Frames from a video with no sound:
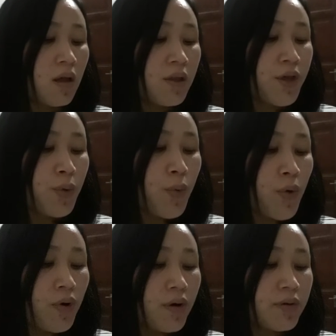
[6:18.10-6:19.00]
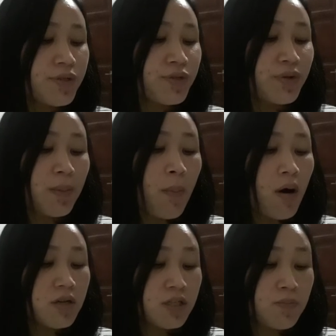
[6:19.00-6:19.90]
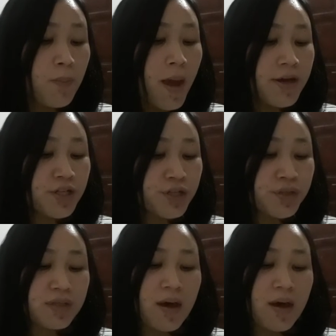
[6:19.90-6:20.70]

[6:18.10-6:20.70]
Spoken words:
They were doing much better